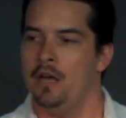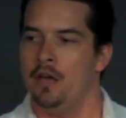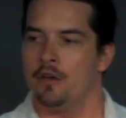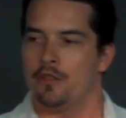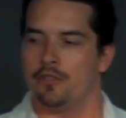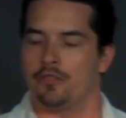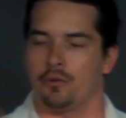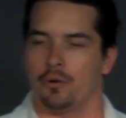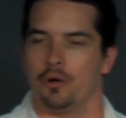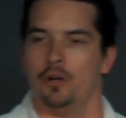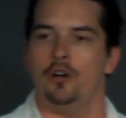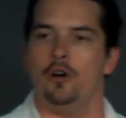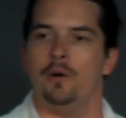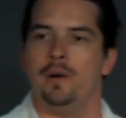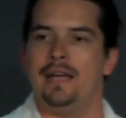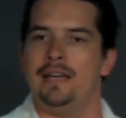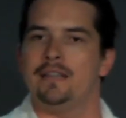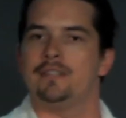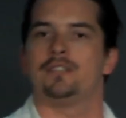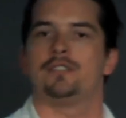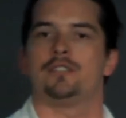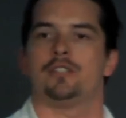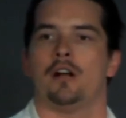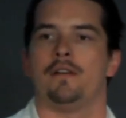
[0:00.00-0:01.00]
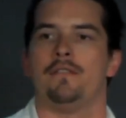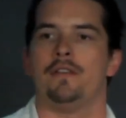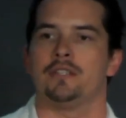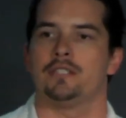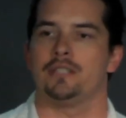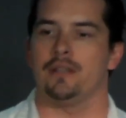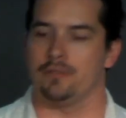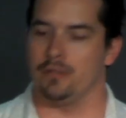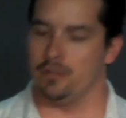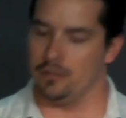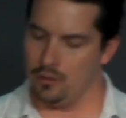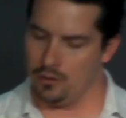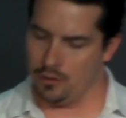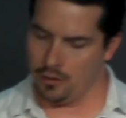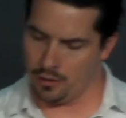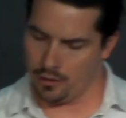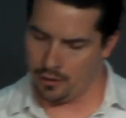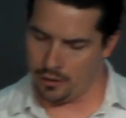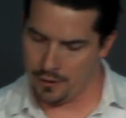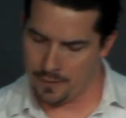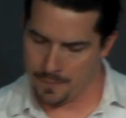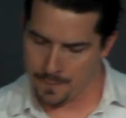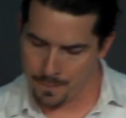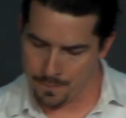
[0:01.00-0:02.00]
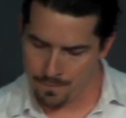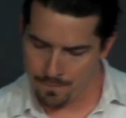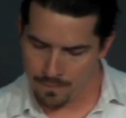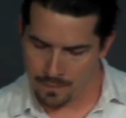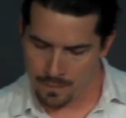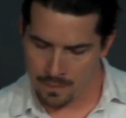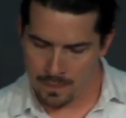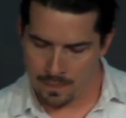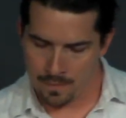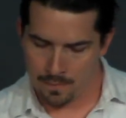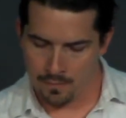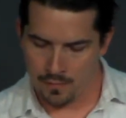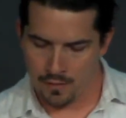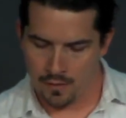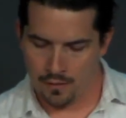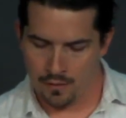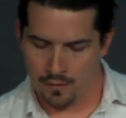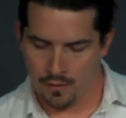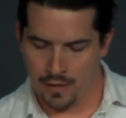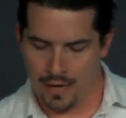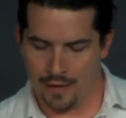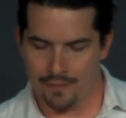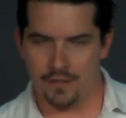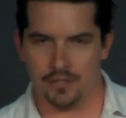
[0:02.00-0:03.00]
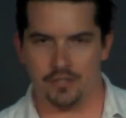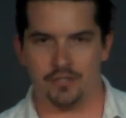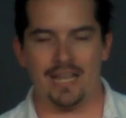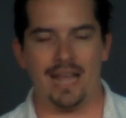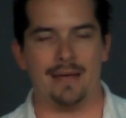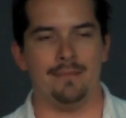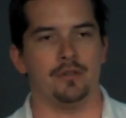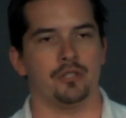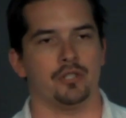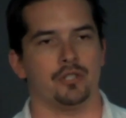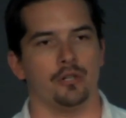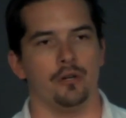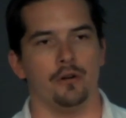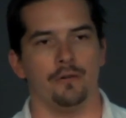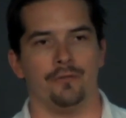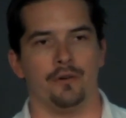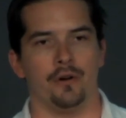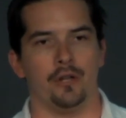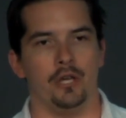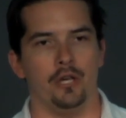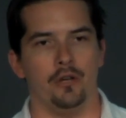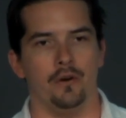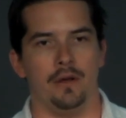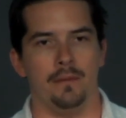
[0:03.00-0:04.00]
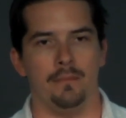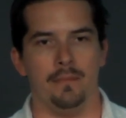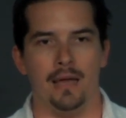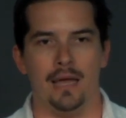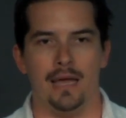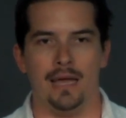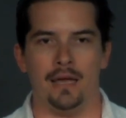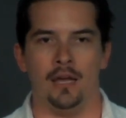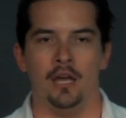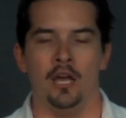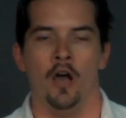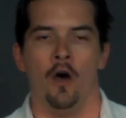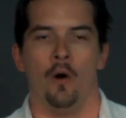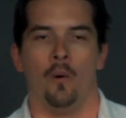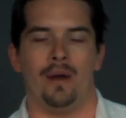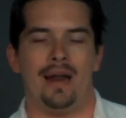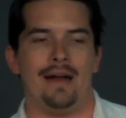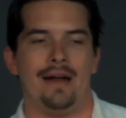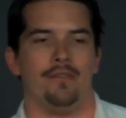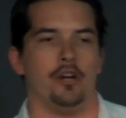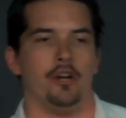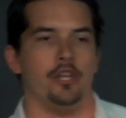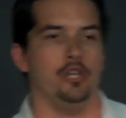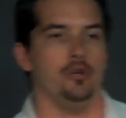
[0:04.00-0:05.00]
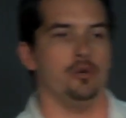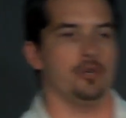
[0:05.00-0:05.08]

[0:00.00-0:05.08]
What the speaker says: through his service of the Lord. And the same is true for you and me. Whatever you